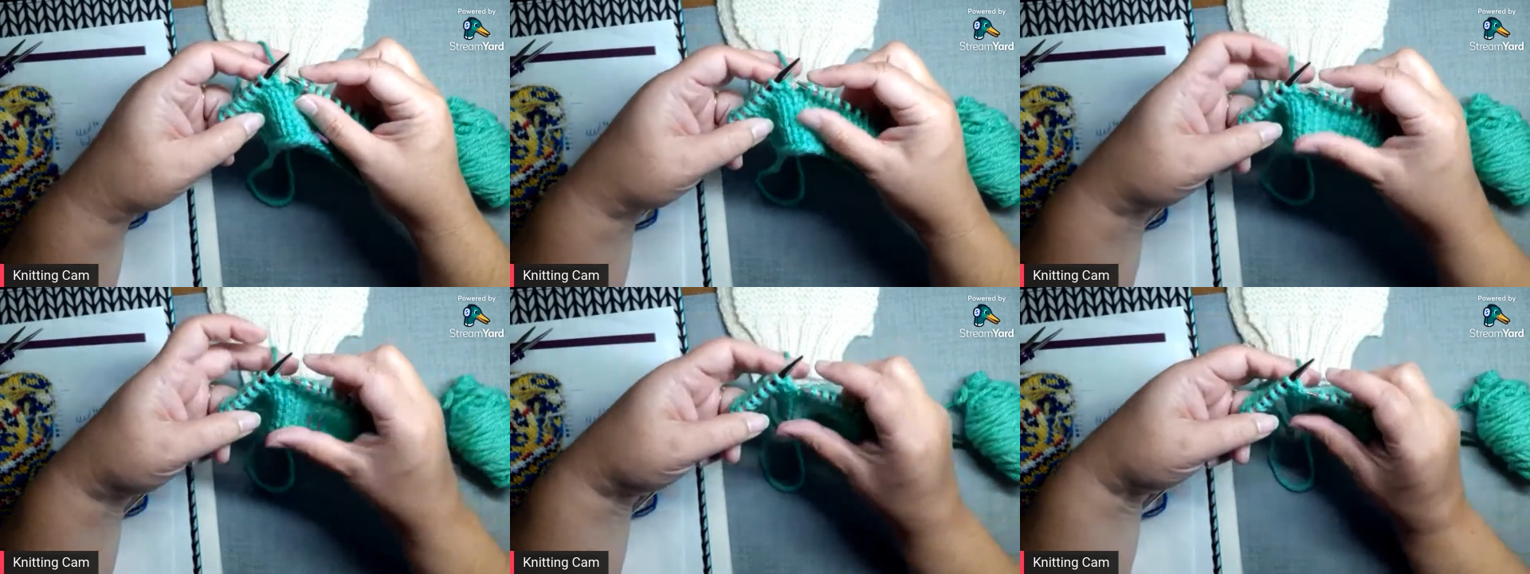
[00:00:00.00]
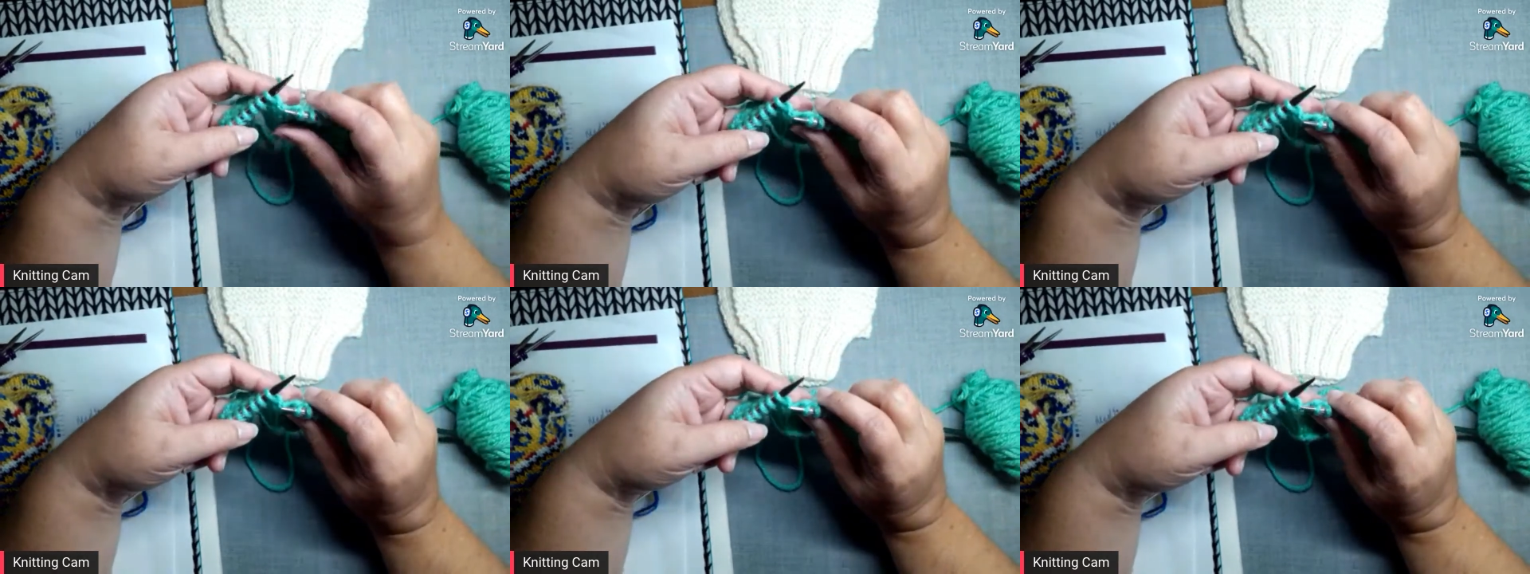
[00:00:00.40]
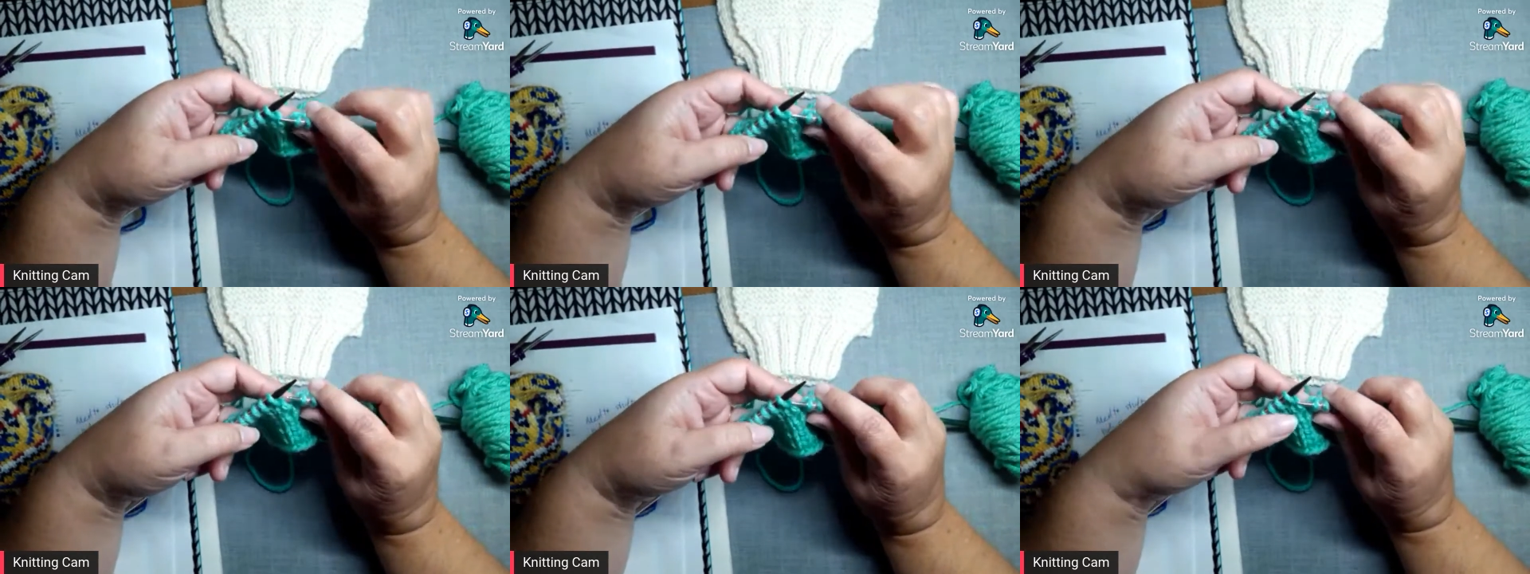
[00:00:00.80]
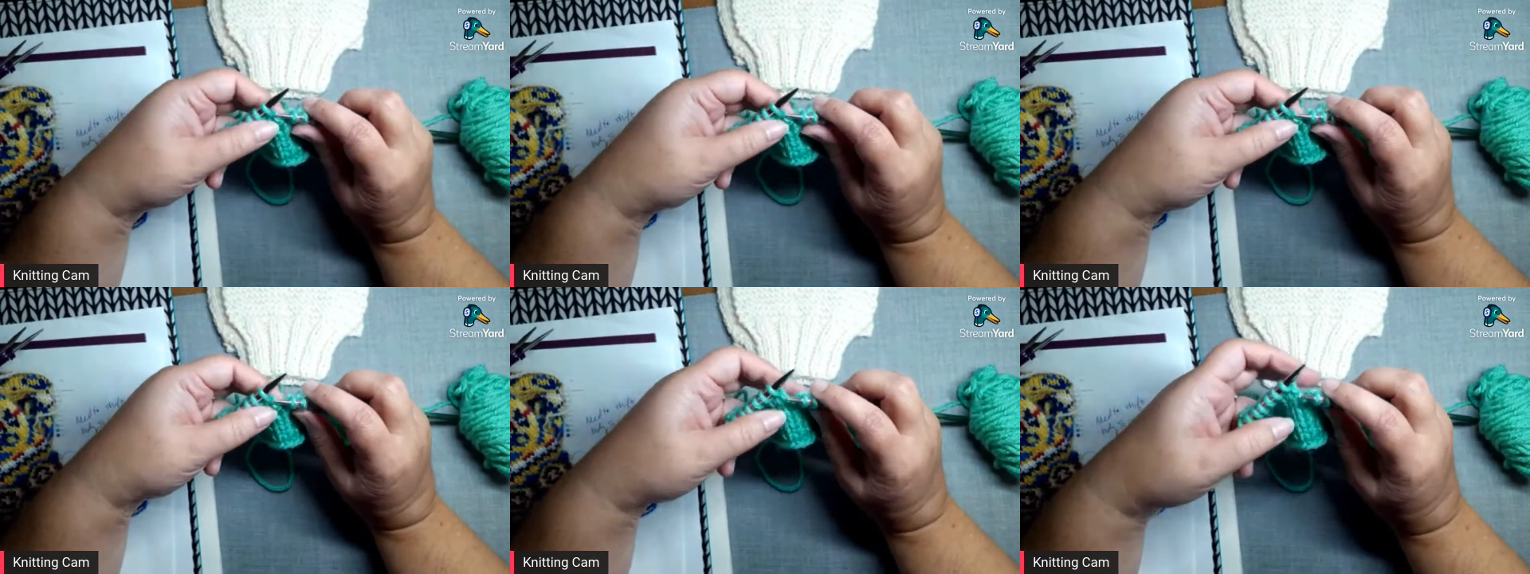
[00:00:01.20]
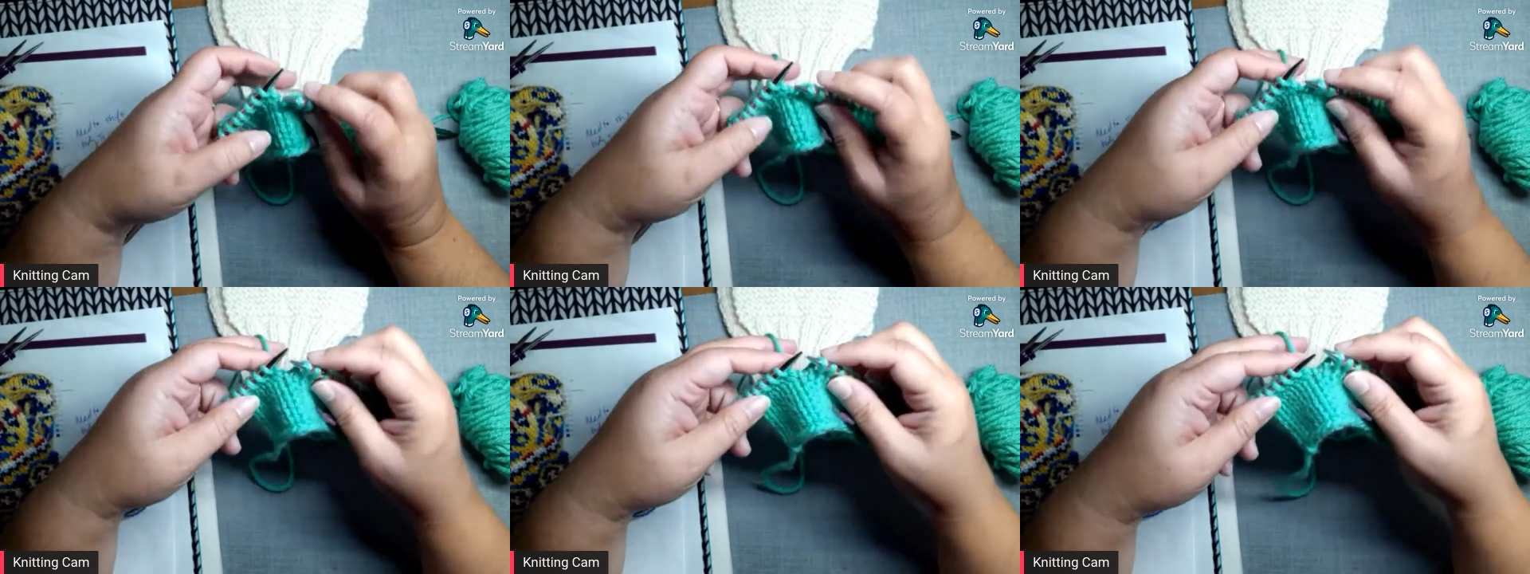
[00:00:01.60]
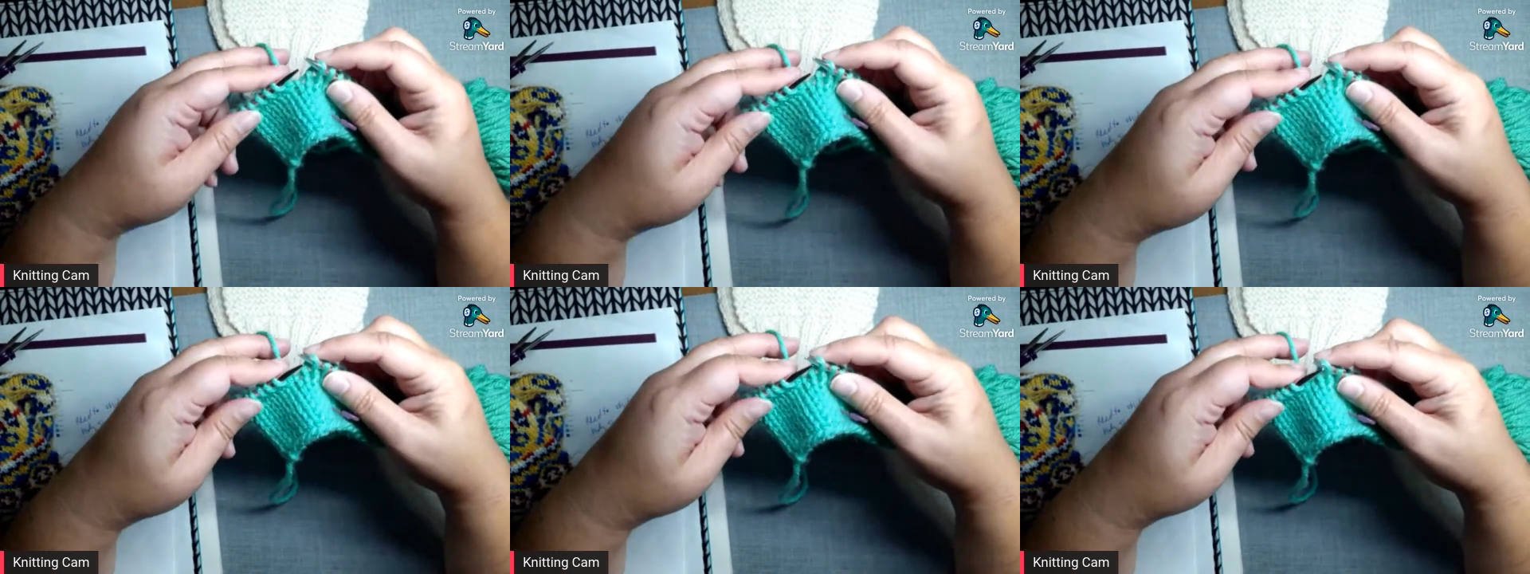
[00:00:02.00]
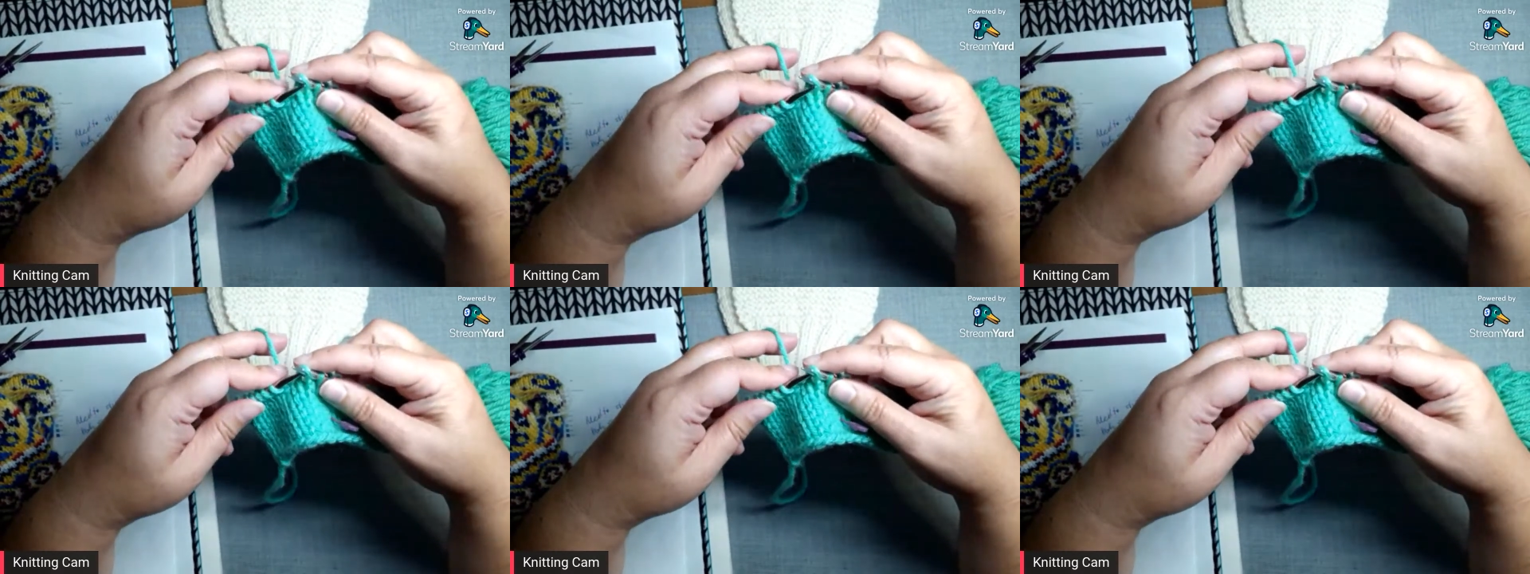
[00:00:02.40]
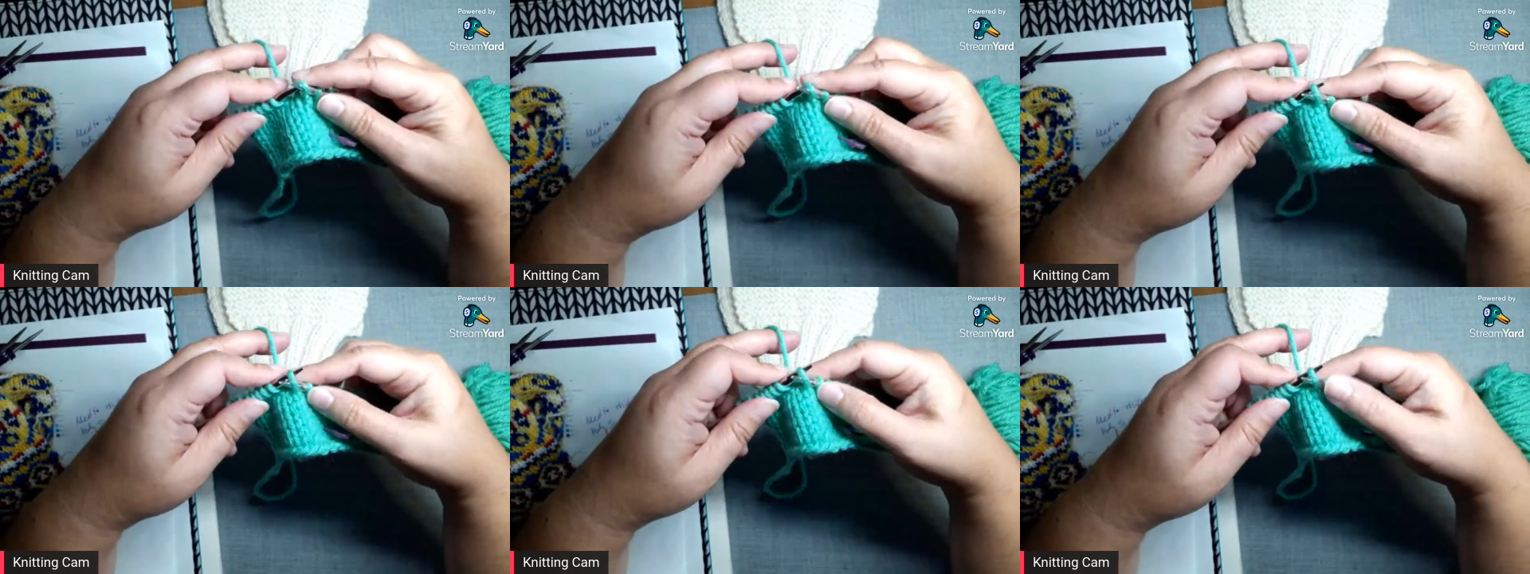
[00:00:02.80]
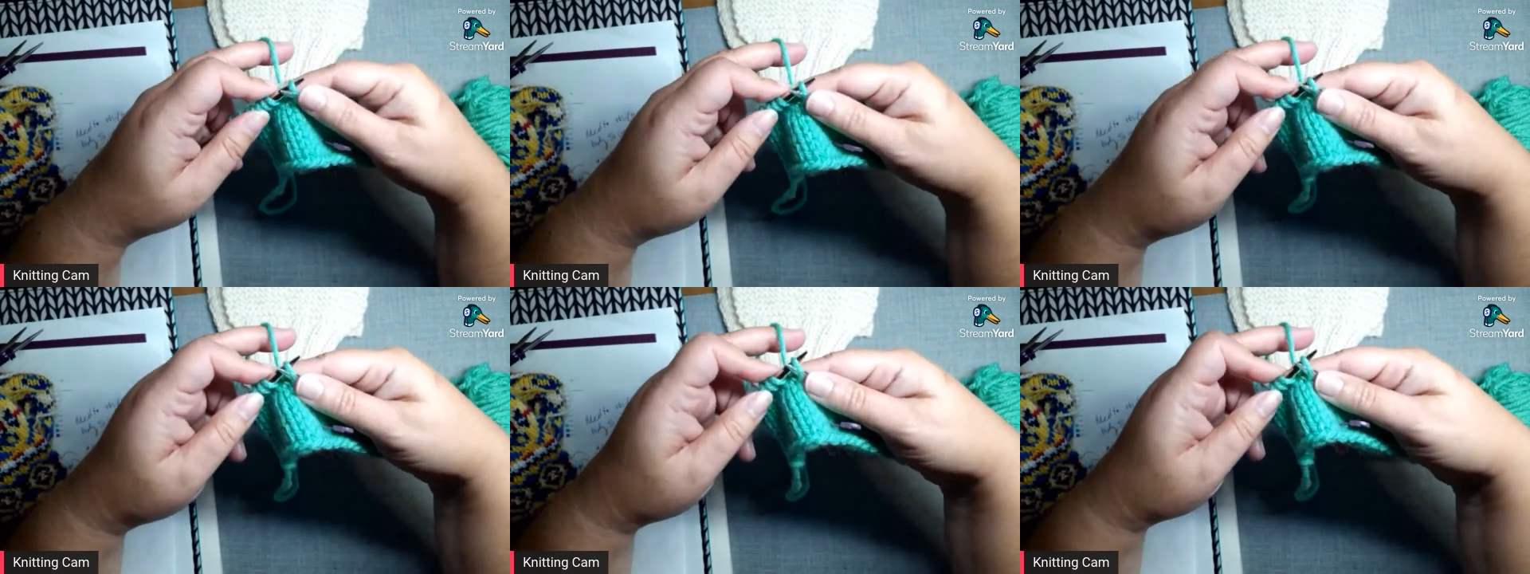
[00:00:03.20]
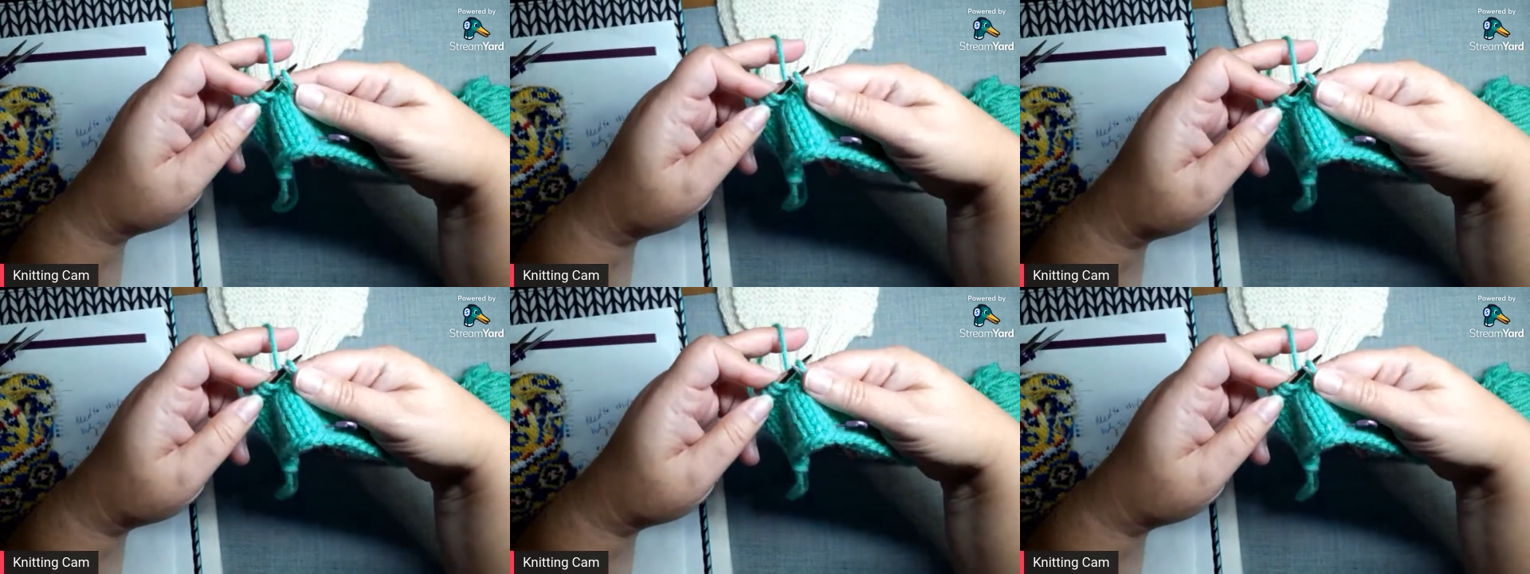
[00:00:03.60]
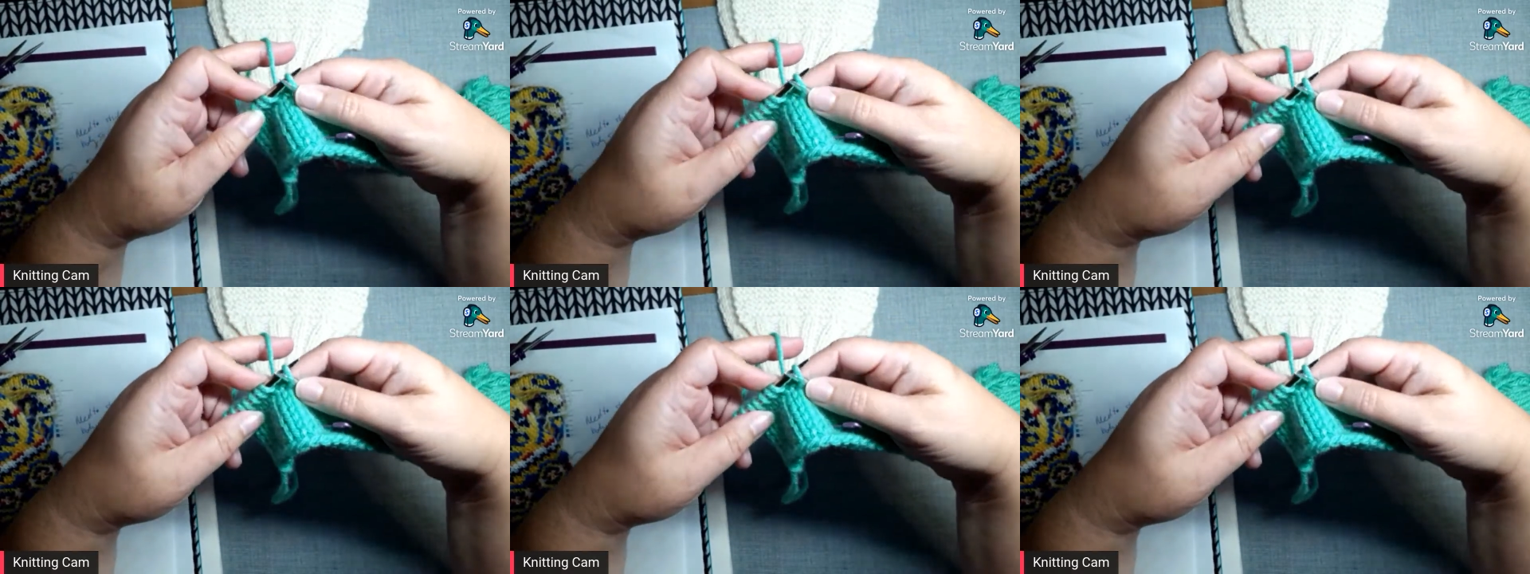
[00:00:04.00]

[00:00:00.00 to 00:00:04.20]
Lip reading: [unreadable: no face in view]